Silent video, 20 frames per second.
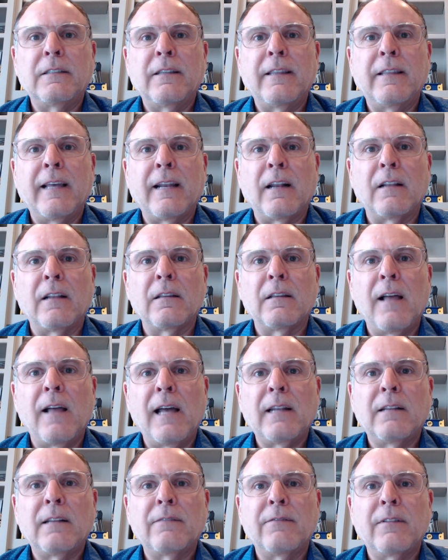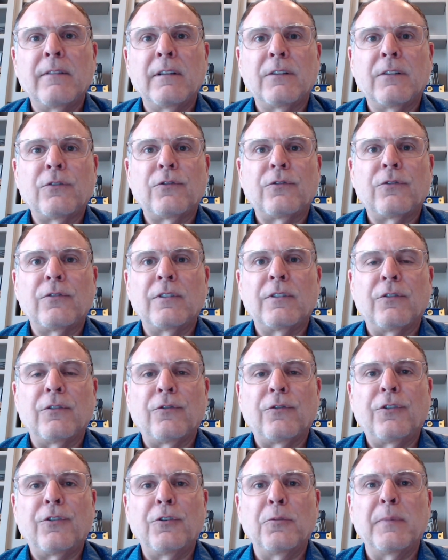that a lot of this
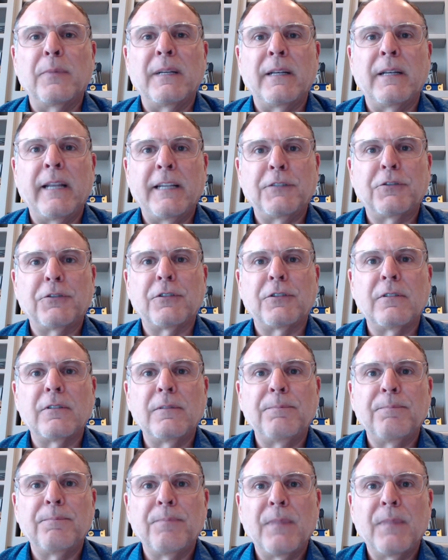is human nature